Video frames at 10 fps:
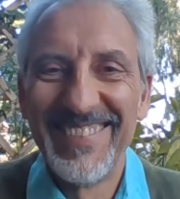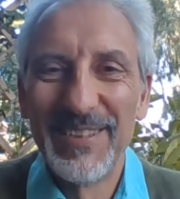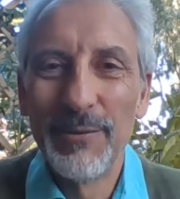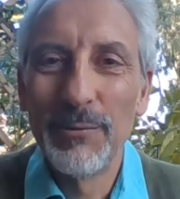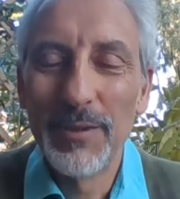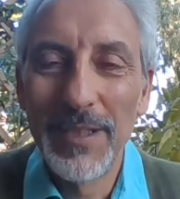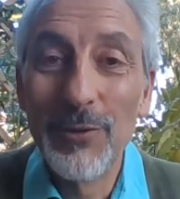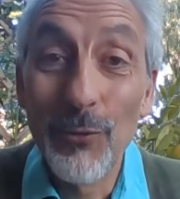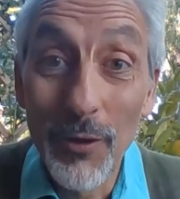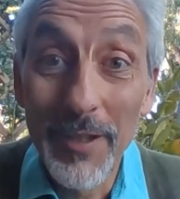We wouldn't
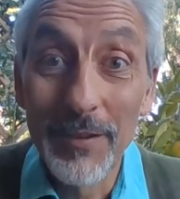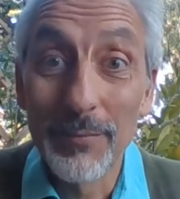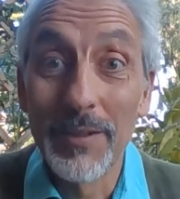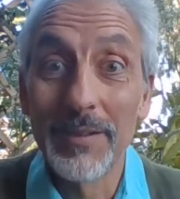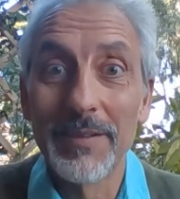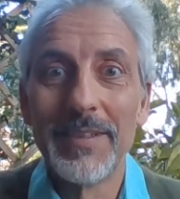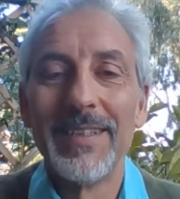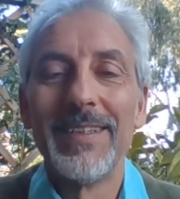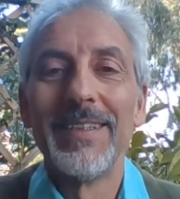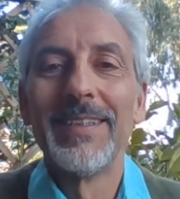enjoy this world.
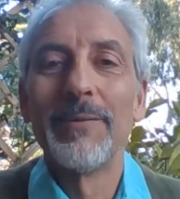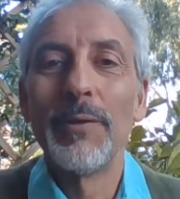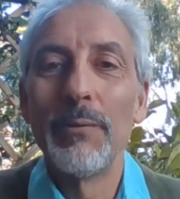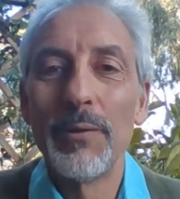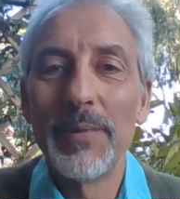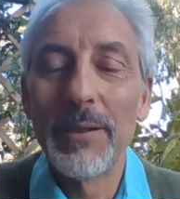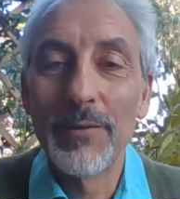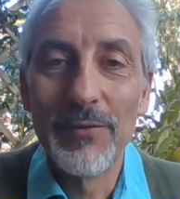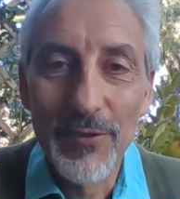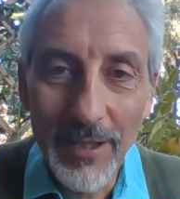We wouldn't be able
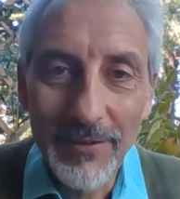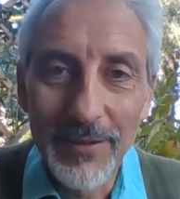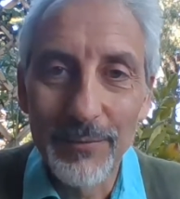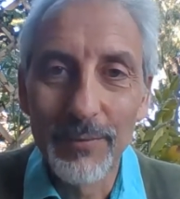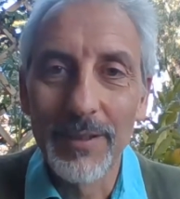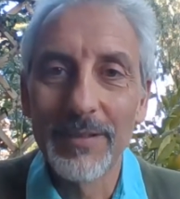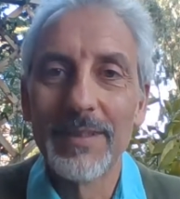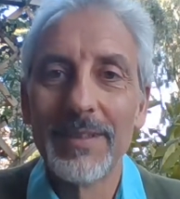to judge this world.